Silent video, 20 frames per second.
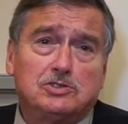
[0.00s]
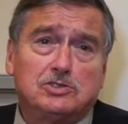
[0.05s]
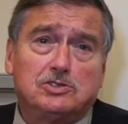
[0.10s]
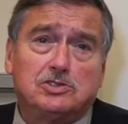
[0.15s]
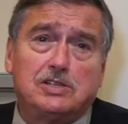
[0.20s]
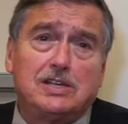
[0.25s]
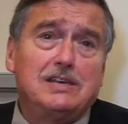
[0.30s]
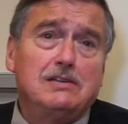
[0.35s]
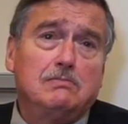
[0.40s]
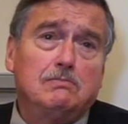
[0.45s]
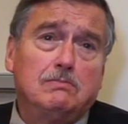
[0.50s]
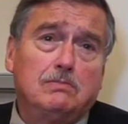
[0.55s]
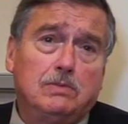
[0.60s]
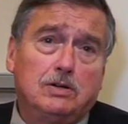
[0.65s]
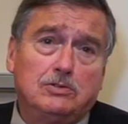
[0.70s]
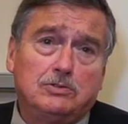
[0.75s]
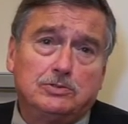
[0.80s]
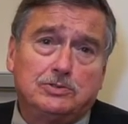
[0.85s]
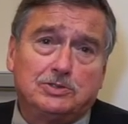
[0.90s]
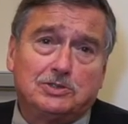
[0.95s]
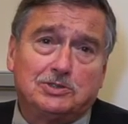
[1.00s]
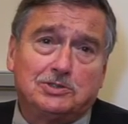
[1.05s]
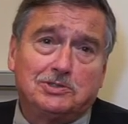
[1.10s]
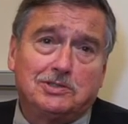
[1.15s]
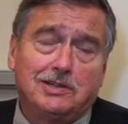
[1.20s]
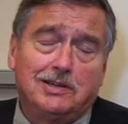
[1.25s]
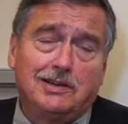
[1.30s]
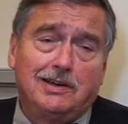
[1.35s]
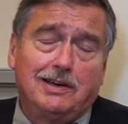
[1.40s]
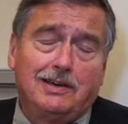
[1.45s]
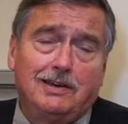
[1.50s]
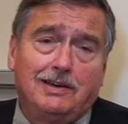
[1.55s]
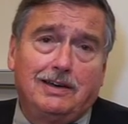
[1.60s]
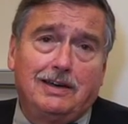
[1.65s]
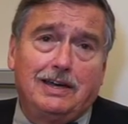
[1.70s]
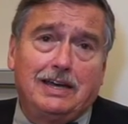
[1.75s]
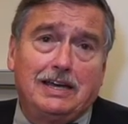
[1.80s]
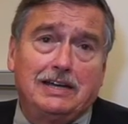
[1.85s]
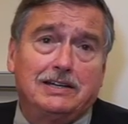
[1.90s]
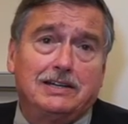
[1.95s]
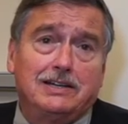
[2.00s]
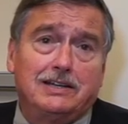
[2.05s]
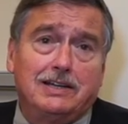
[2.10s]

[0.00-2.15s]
steamboats, and it